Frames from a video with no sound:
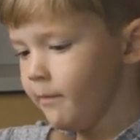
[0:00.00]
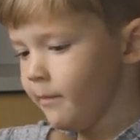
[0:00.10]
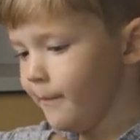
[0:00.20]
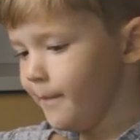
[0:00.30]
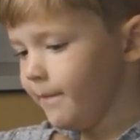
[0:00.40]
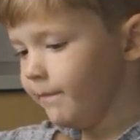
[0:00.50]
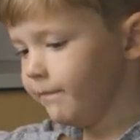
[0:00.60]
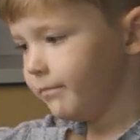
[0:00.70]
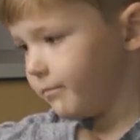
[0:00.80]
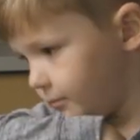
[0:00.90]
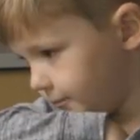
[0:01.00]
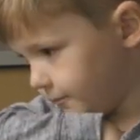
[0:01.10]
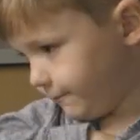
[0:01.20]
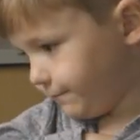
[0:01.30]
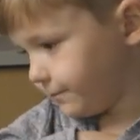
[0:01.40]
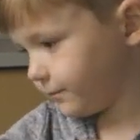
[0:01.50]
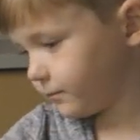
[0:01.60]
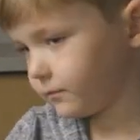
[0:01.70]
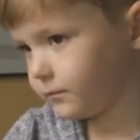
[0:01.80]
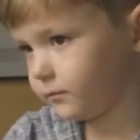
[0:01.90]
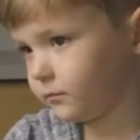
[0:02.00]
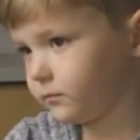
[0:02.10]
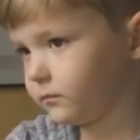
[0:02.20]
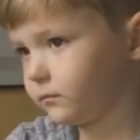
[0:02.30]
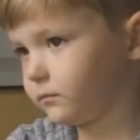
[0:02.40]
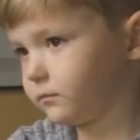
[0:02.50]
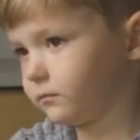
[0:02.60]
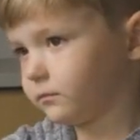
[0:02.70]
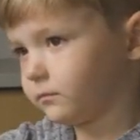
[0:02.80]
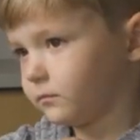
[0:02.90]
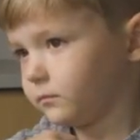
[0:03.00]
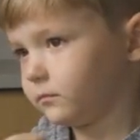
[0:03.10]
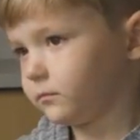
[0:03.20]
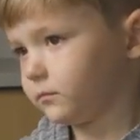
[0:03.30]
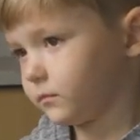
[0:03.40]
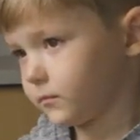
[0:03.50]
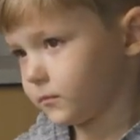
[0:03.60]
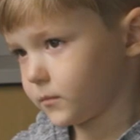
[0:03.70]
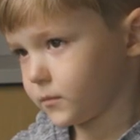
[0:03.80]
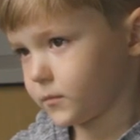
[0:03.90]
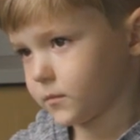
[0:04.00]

(silent)